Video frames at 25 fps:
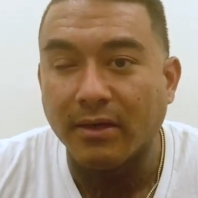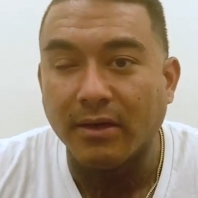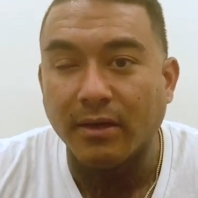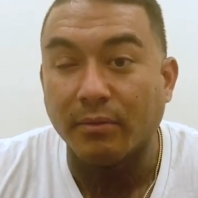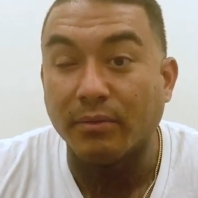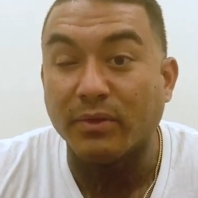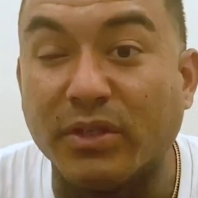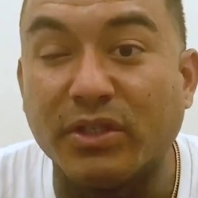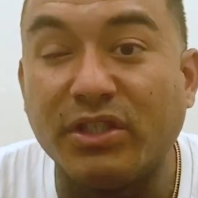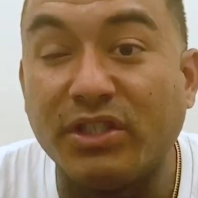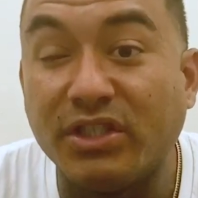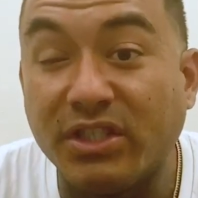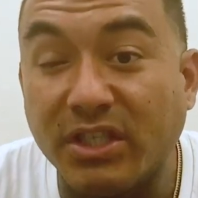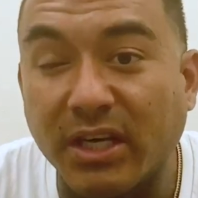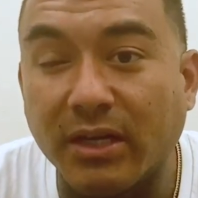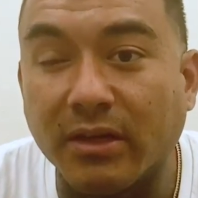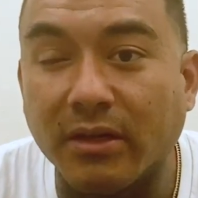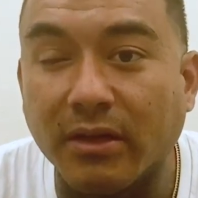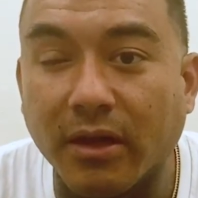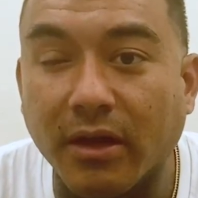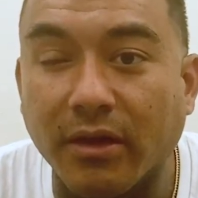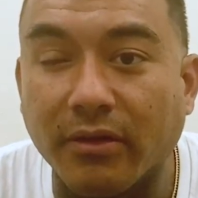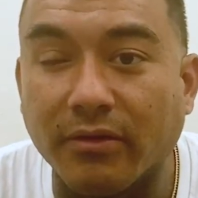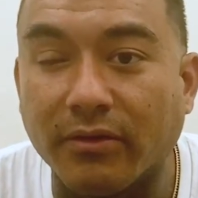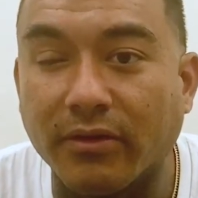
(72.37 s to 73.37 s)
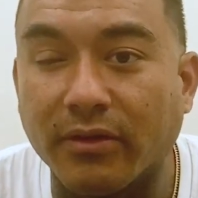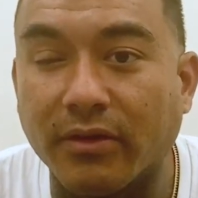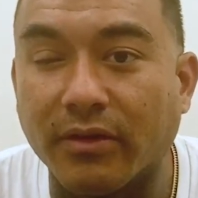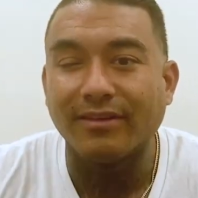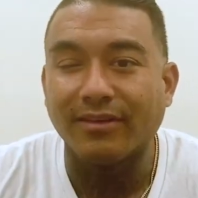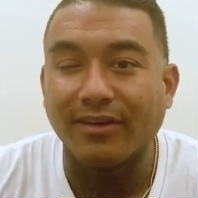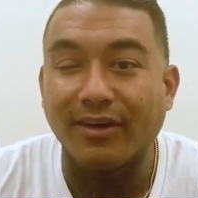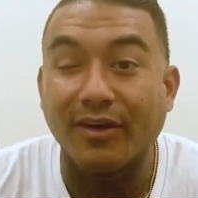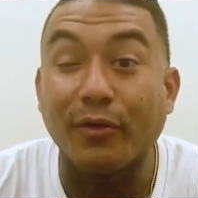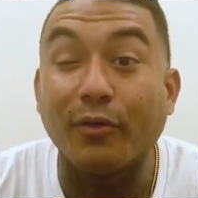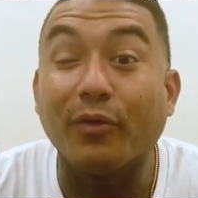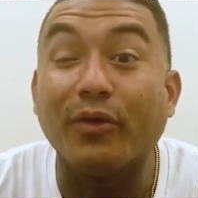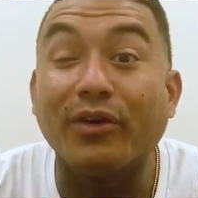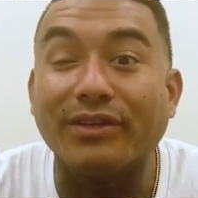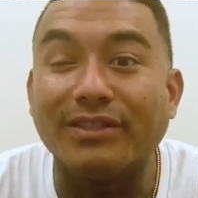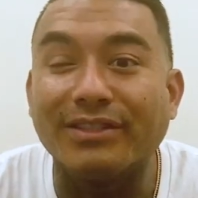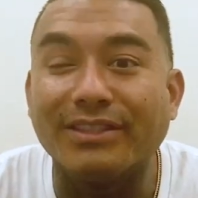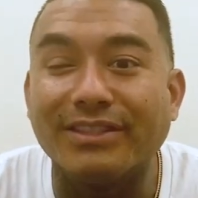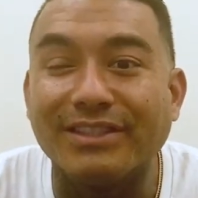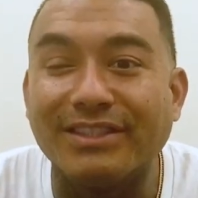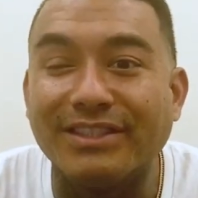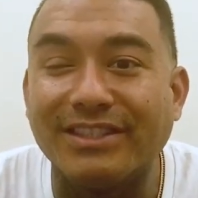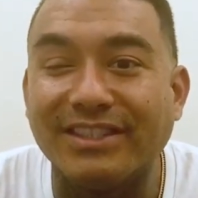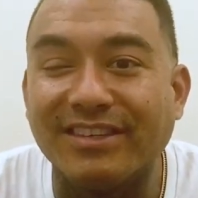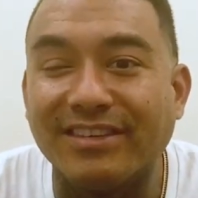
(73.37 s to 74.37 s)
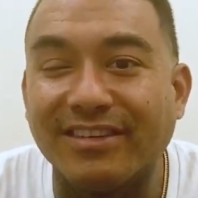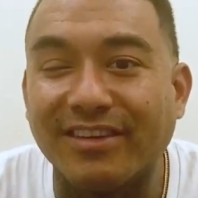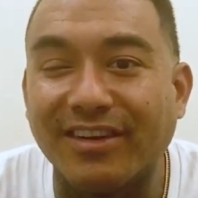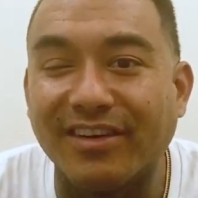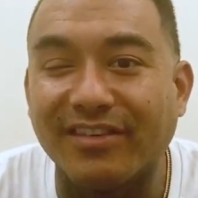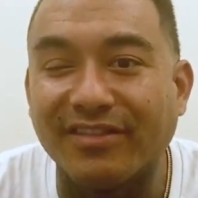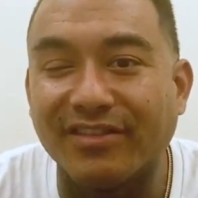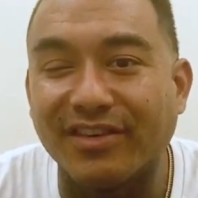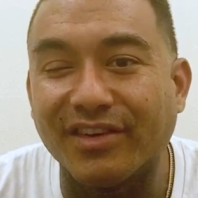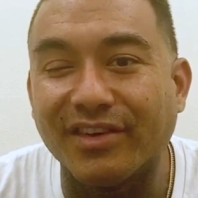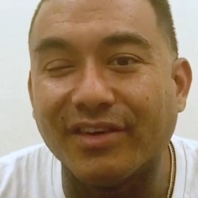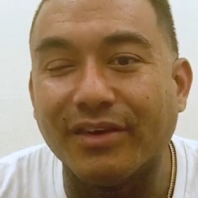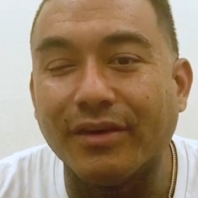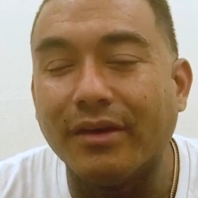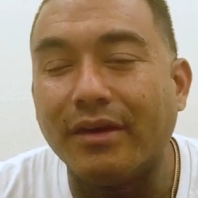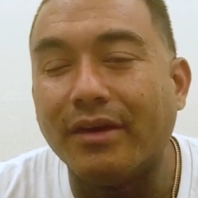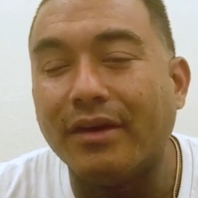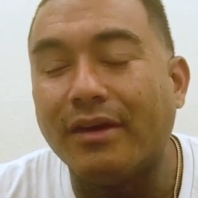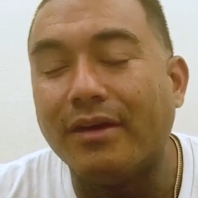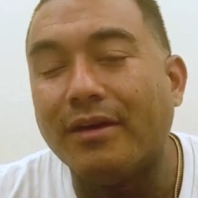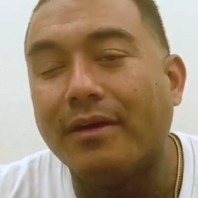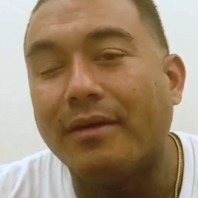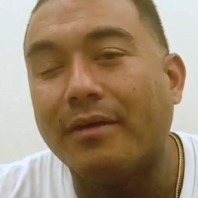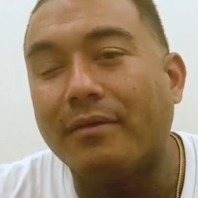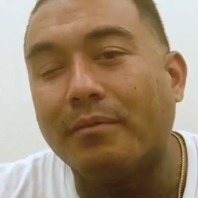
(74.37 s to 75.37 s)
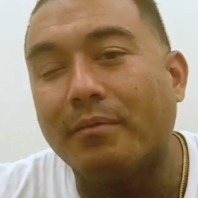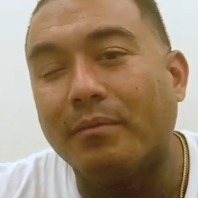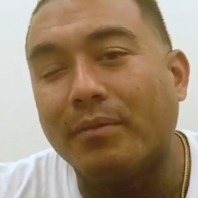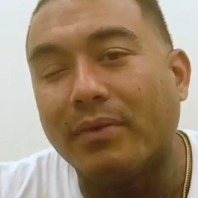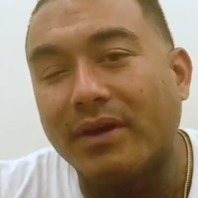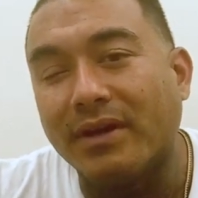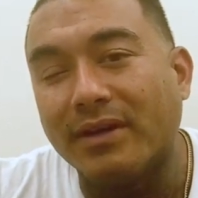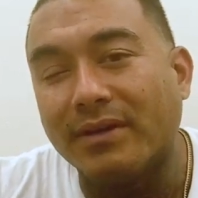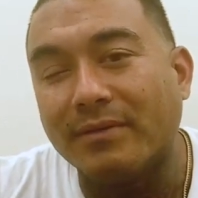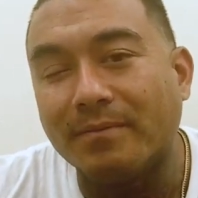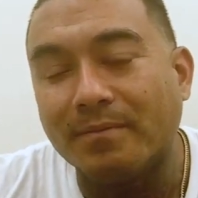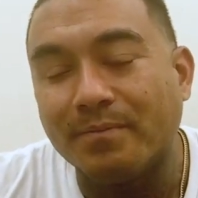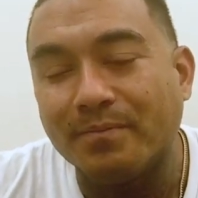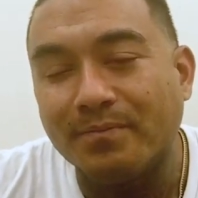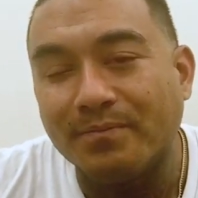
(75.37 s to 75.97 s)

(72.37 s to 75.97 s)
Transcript: I'm a shit lover. I was a shit lover. But